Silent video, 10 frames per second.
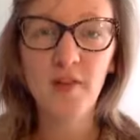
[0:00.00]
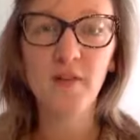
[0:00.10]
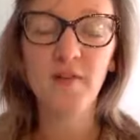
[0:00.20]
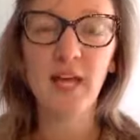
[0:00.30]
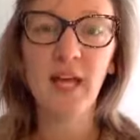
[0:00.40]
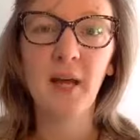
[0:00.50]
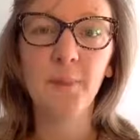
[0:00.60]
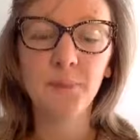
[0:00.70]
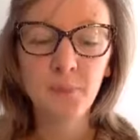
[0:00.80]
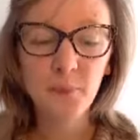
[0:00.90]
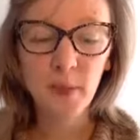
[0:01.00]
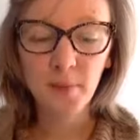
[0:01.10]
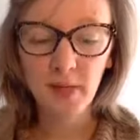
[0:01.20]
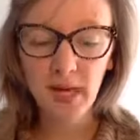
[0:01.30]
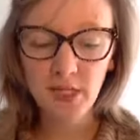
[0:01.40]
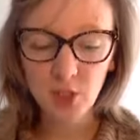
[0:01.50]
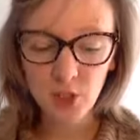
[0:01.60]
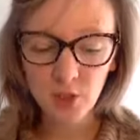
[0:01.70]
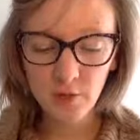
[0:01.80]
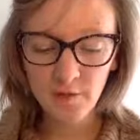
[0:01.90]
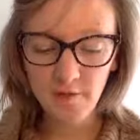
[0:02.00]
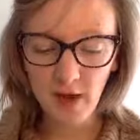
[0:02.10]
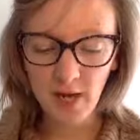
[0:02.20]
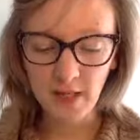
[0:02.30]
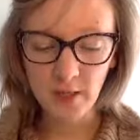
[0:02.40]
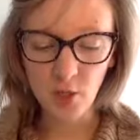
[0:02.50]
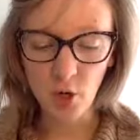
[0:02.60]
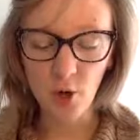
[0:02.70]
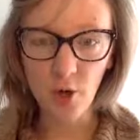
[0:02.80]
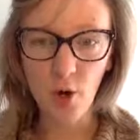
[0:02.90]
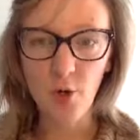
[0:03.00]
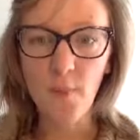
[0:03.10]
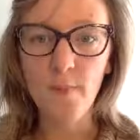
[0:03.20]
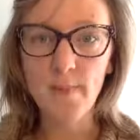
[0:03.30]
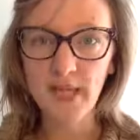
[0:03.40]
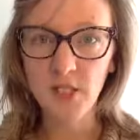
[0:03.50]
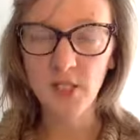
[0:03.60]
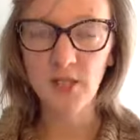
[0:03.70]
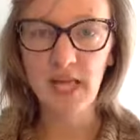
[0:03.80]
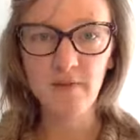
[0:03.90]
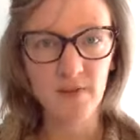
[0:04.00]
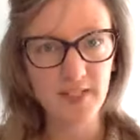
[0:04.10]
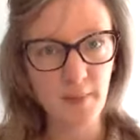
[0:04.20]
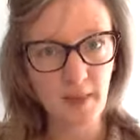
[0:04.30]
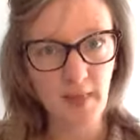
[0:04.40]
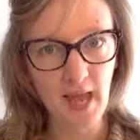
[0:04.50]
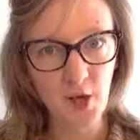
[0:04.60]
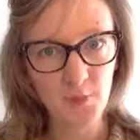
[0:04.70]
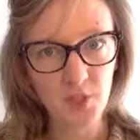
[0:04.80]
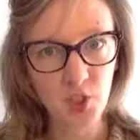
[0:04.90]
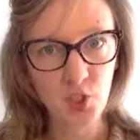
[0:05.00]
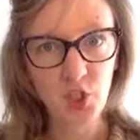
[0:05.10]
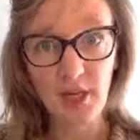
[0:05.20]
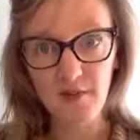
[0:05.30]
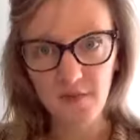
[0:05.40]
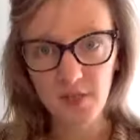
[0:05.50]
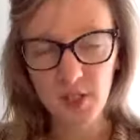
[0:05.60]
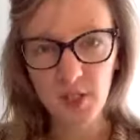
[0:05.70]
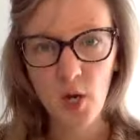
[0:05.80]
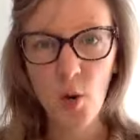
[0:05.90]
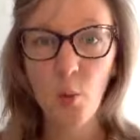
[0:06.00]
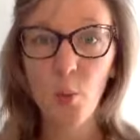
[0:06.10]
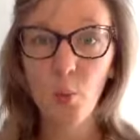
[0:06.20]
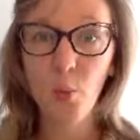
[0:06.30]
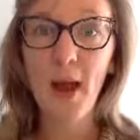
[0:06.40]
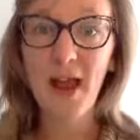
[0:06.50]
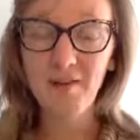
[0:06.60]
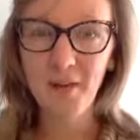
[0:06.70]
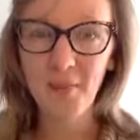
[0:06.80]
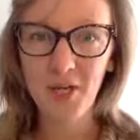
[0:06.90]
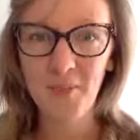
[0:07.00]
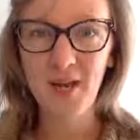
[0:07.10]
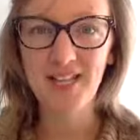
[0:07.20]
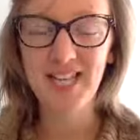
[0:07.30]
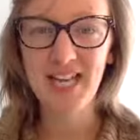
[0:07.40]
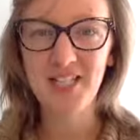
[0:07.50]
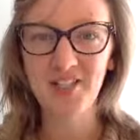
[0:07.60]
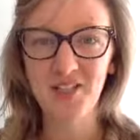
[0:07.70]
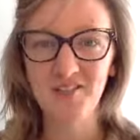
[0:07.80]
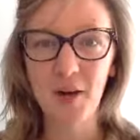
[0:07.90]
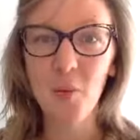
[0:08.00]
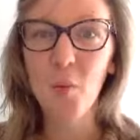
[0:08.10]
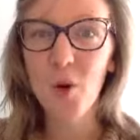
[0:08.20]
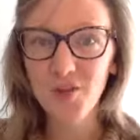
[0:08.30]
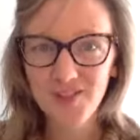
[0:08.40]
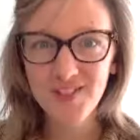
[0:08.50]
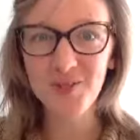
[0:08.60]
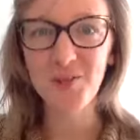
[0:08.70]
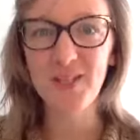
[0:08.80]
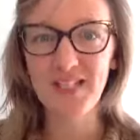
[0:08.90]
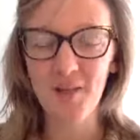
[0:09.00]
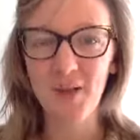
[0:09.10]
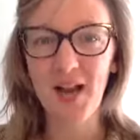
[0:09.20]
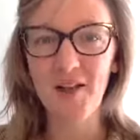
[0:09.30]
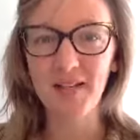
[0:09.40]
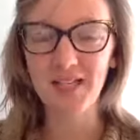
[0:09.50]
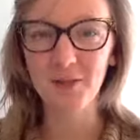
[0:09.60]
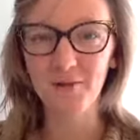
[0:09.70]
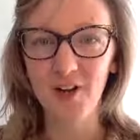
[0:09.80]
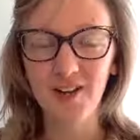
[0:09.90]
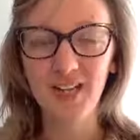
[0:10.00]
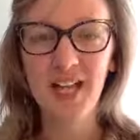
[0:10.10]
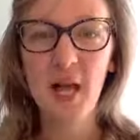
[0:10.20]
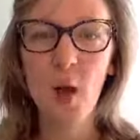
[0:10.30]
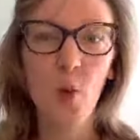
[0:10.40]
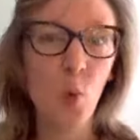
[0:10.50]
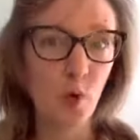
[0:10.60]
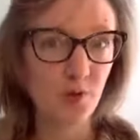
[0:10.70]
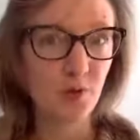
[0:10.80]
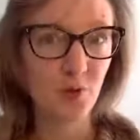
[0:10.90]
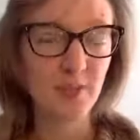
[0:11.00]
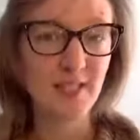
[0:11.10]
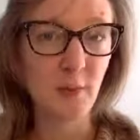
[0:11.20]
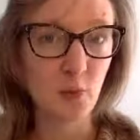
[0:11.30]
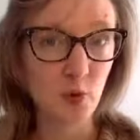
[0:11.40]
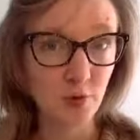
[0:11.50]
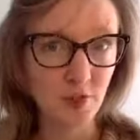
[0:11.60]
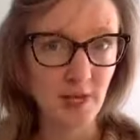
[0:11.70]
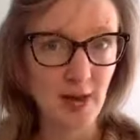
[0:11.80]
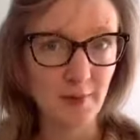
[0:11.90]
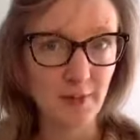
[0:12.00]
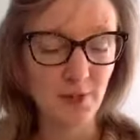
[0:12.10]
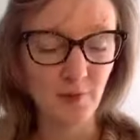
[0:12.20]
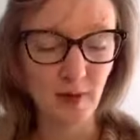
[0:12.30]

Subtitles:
the fear. But I do find on a mental level, something that helps shift where I'm putting my attention, right? What stories I'm allowing to run, what stories I'm not allowing to